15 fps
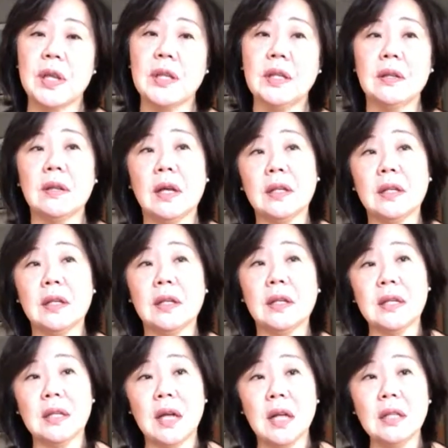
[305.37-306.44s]
And then on the
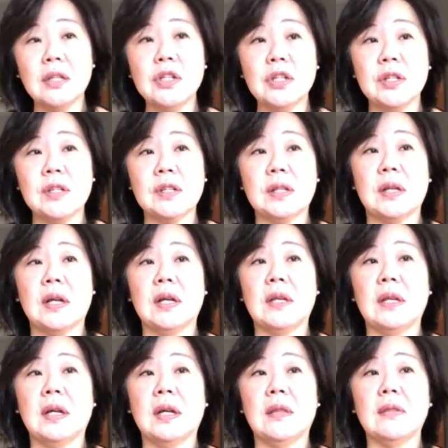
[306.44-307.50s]
technology
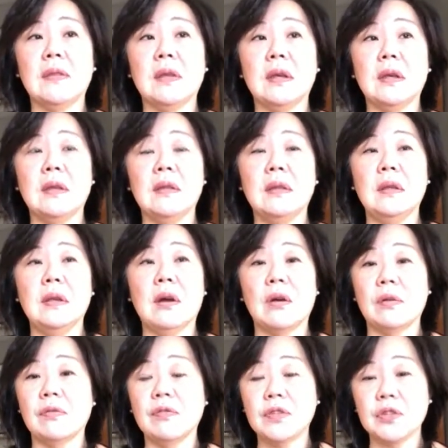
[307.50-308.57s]
side, I think
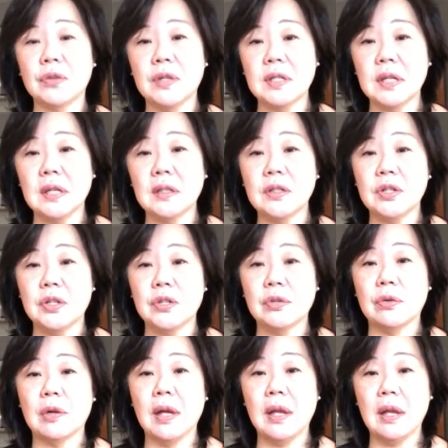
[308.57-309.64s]
the artificial
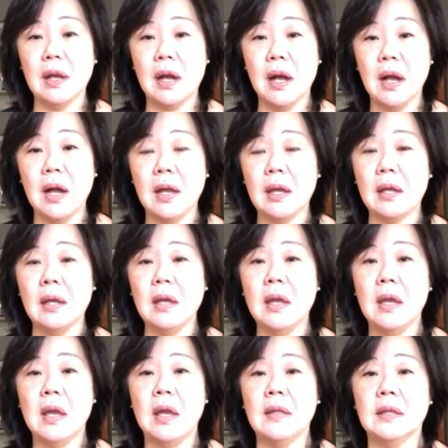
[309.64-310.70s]
intelligence or AI,
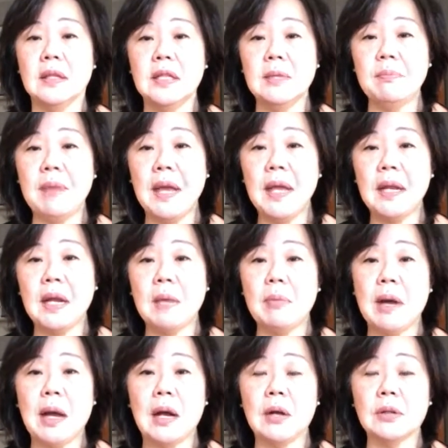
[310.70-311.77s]
the debate
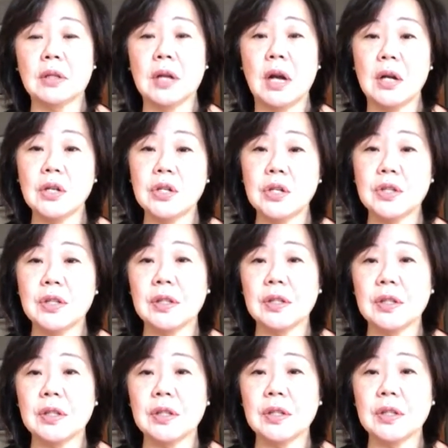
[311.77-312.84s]
about conscious and
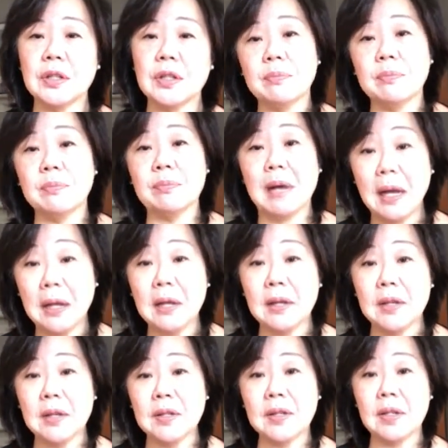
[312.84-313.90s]
unconscious
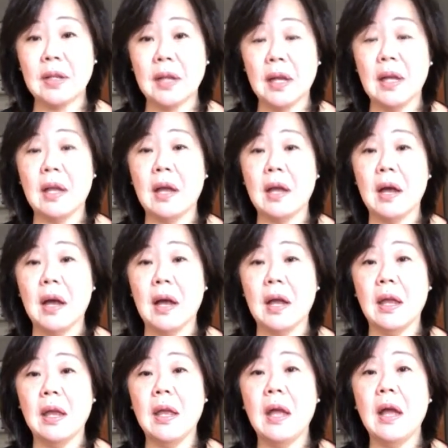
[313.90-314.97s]
bias in
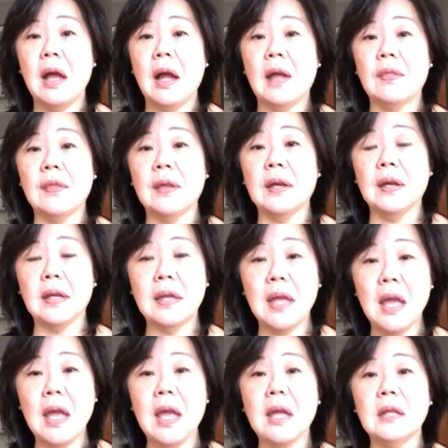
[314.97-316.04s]
AI, I think
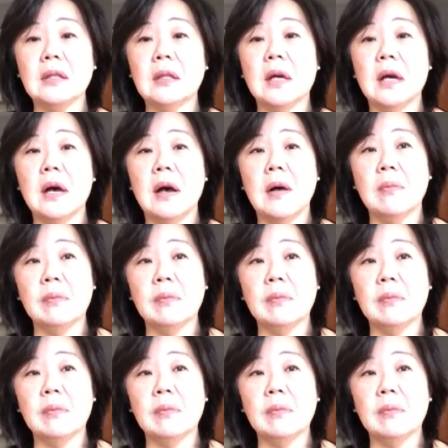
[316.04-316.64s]
again